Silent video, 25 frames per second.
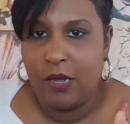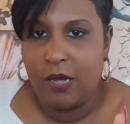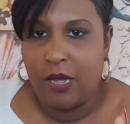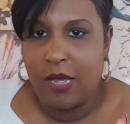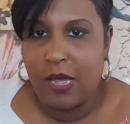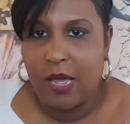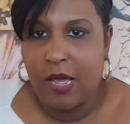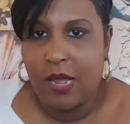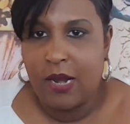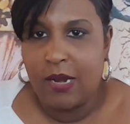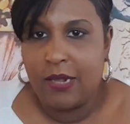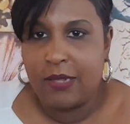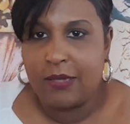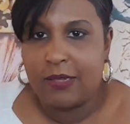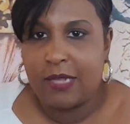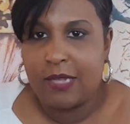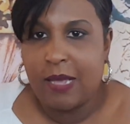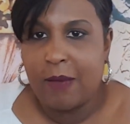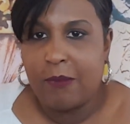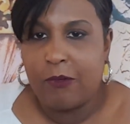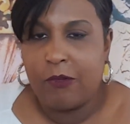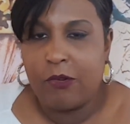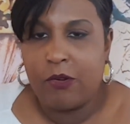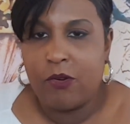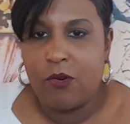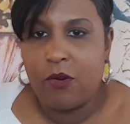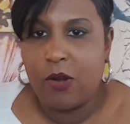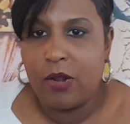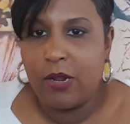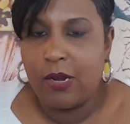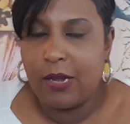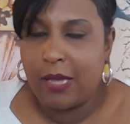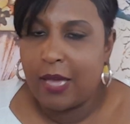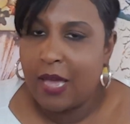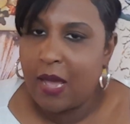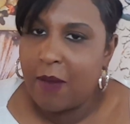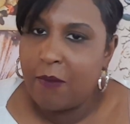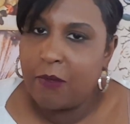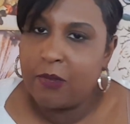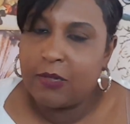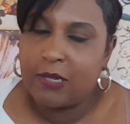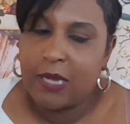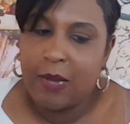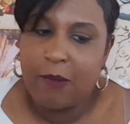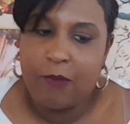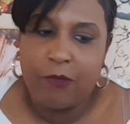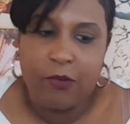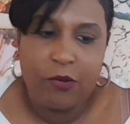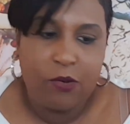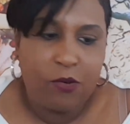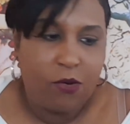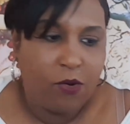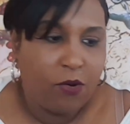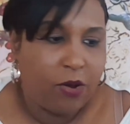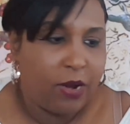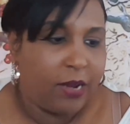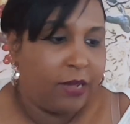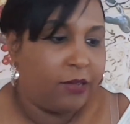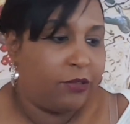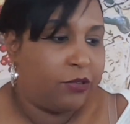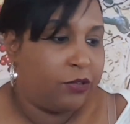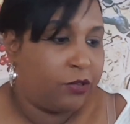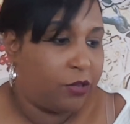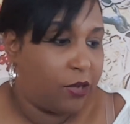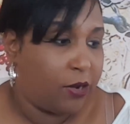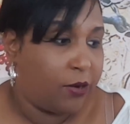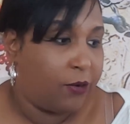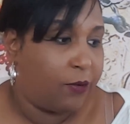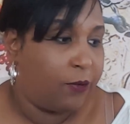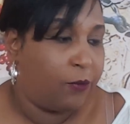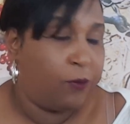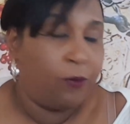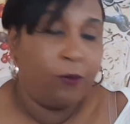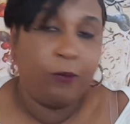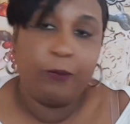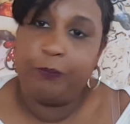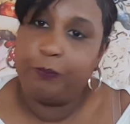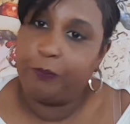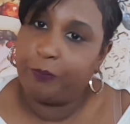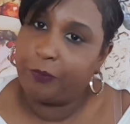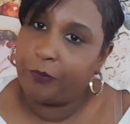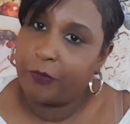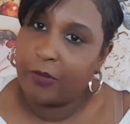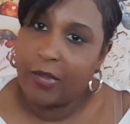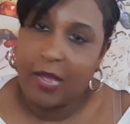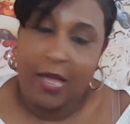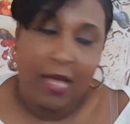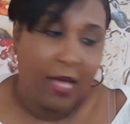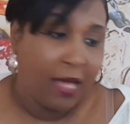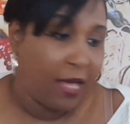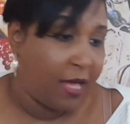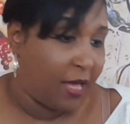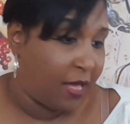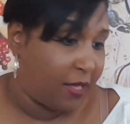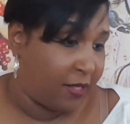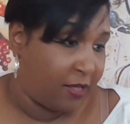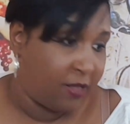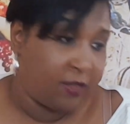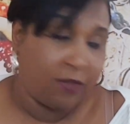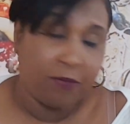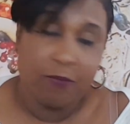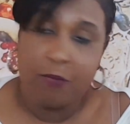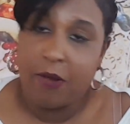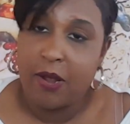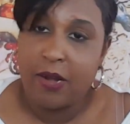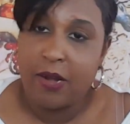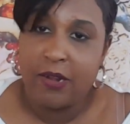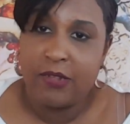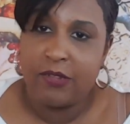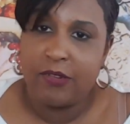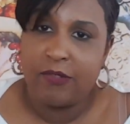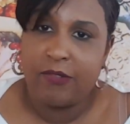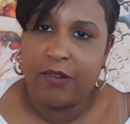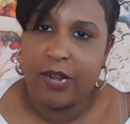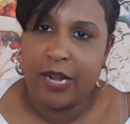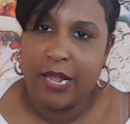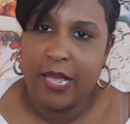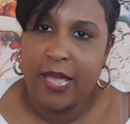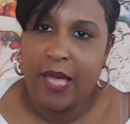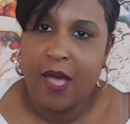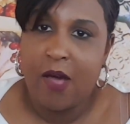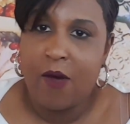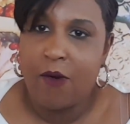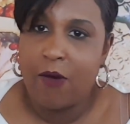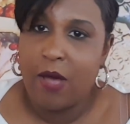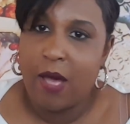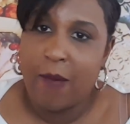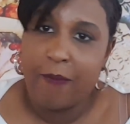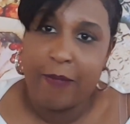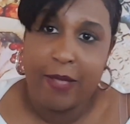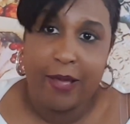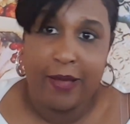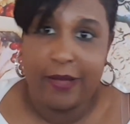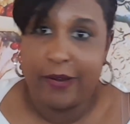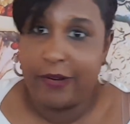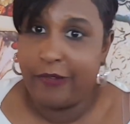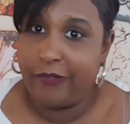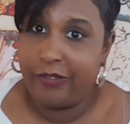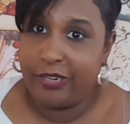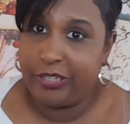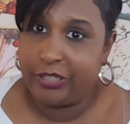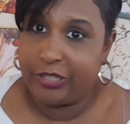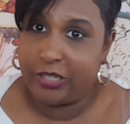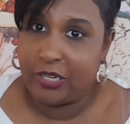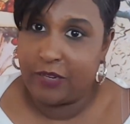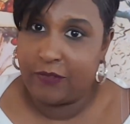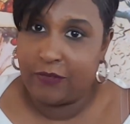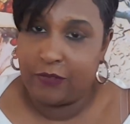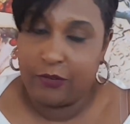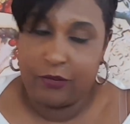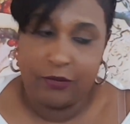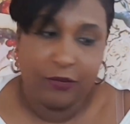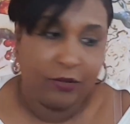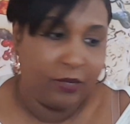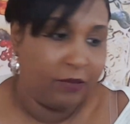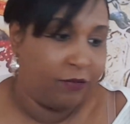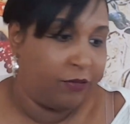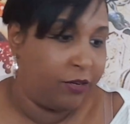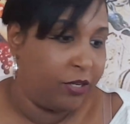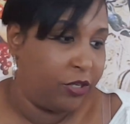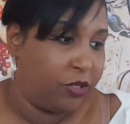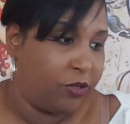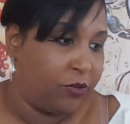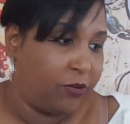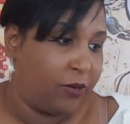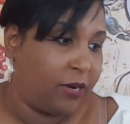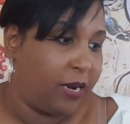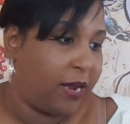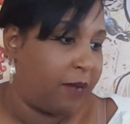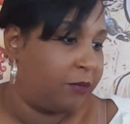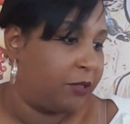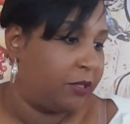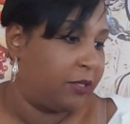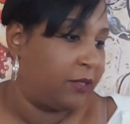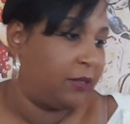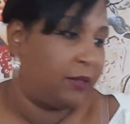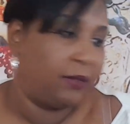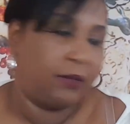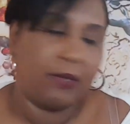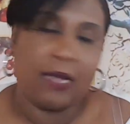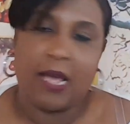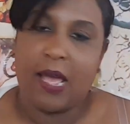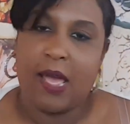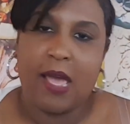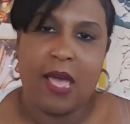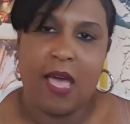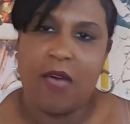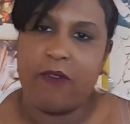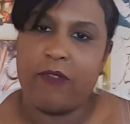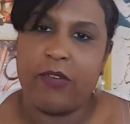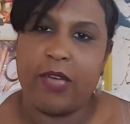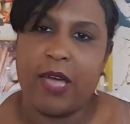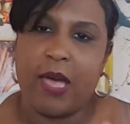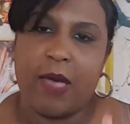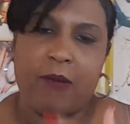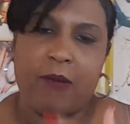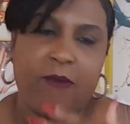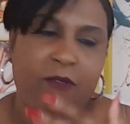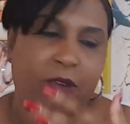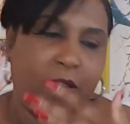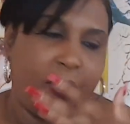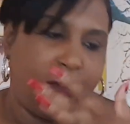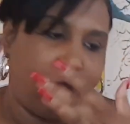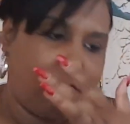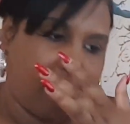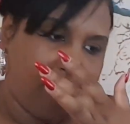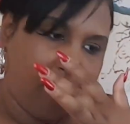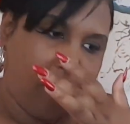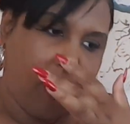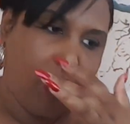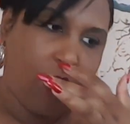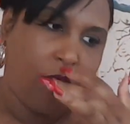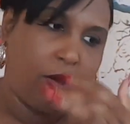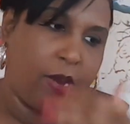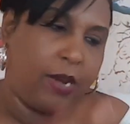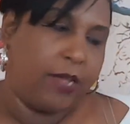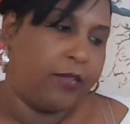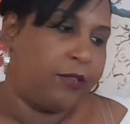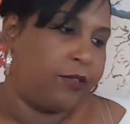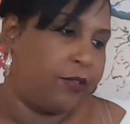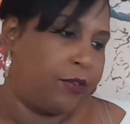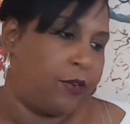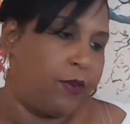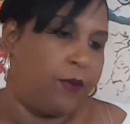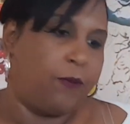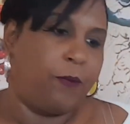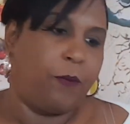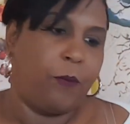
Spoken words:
it stopped recording. The camera stopped recording, so the spread is already out. I'm not going to reshuffle and redo it. I haven't gotten very far on it, so